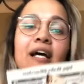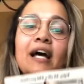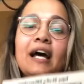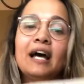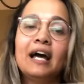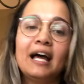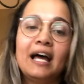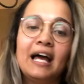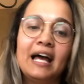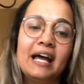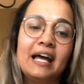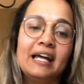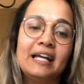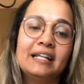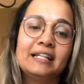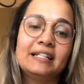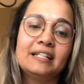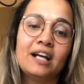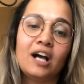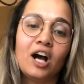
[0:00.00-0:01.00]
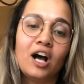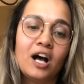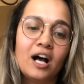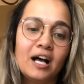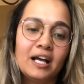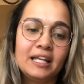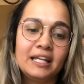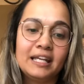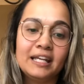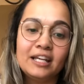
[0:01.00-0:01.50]
And
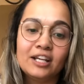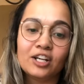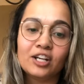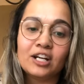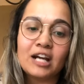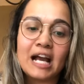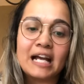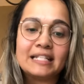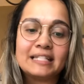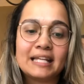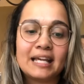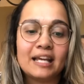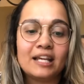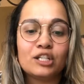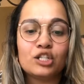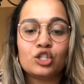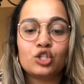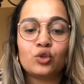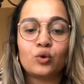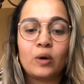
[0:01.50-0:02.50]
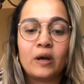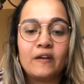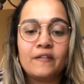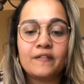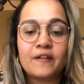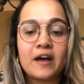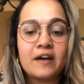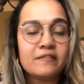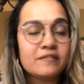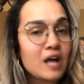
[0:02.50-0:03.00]
on here, I say, enjoy
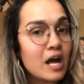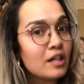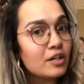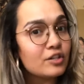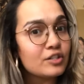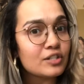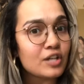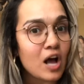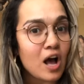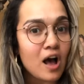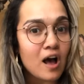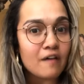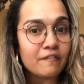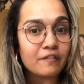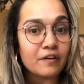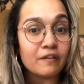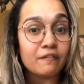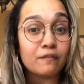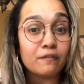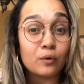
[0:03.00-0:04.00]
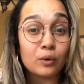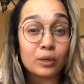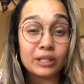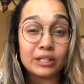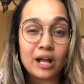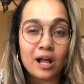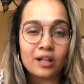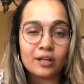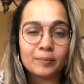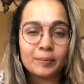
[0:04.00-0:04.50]
$5 off a
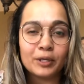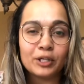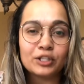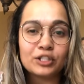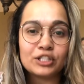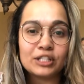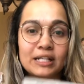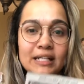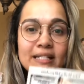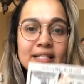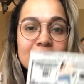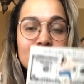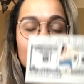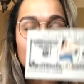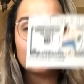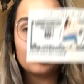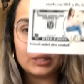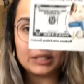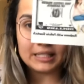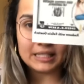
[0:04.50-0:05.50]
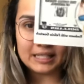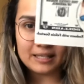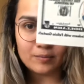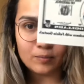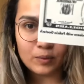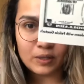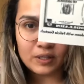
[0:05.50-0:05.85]
$40 purchase, redeem with